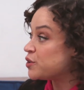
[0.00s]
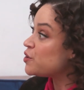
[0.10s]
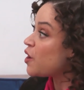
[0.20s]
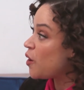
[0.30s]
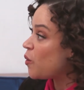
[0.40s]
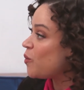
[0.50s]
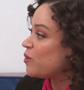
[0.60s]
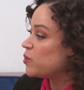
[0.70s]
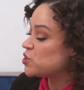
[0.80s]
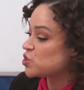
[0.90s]
know
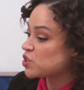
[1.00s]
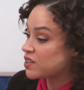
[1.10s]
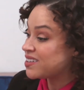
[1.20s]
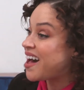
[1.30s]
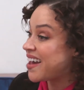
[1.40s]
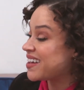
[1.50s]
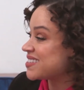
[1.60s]
which client